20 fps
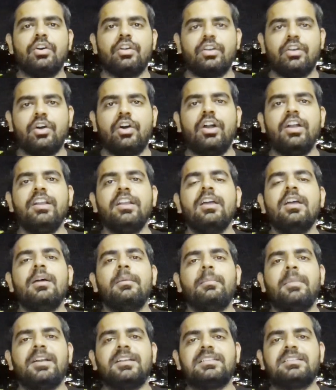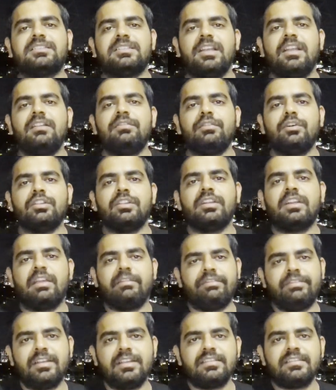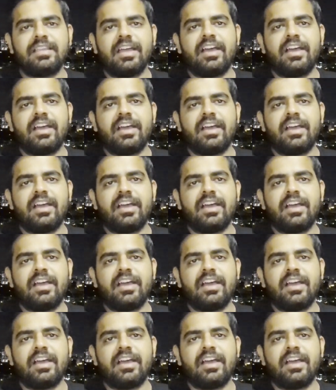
or not, but still for the reference,